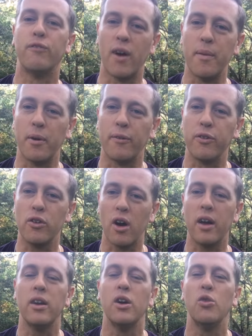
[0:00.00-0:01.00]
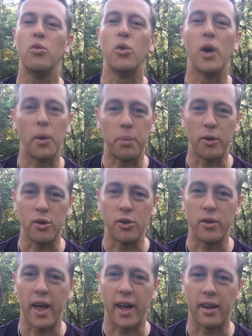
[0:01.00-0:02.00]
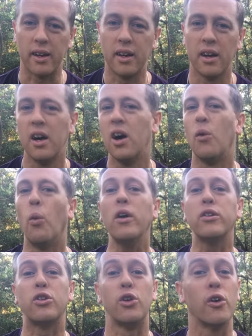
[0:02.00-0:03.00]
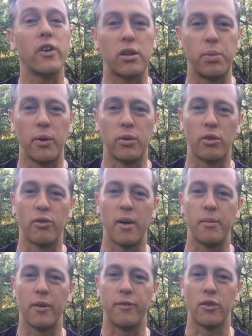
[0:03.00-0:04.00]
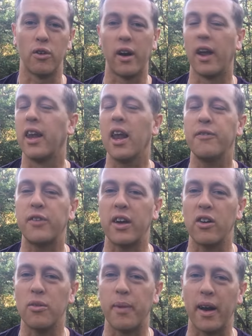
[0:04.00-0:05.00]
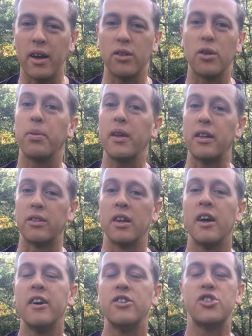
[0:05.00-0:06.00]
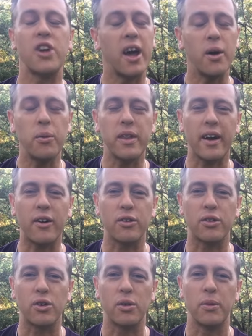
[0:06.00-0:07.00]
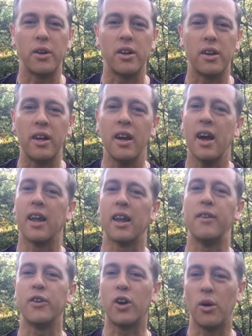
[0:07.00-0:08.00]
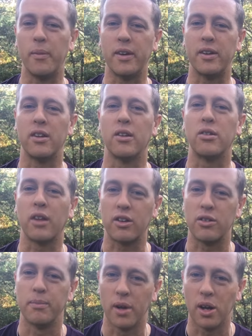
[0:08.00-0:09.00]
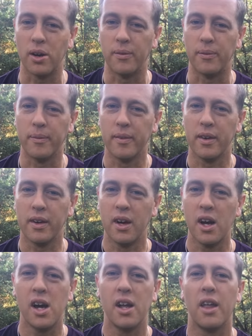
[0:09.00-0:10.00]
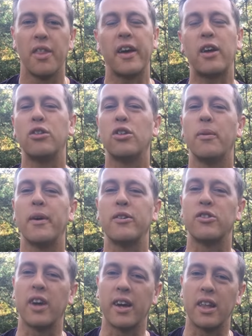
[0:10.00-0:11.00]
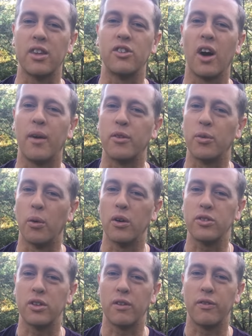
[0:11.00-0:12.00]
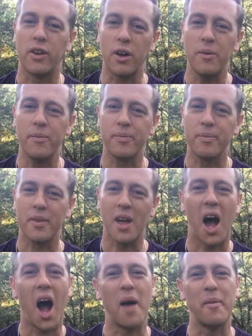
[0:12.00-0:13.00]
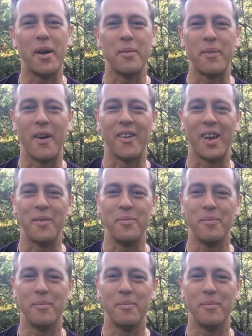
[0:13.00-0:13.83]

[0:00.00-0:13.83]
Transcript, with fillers: Rainbow Fluorite will help you do that. What's your experience with Rainbow Fluorite? I'd love to hear about it, so please share with our crystal community and leave a comment in the section below. Thank you so much for taking the time to watch this video. I'm Adam Barralet.